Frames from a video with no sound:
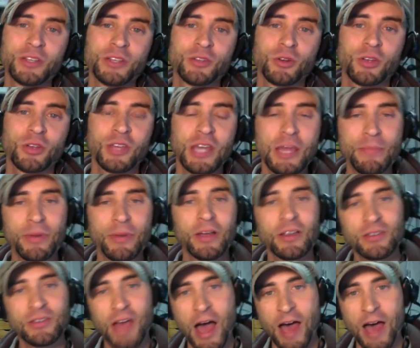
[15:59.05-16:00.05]
They're keeping
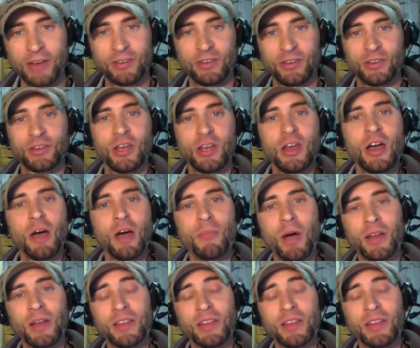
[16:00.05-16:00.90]
us hostage among this,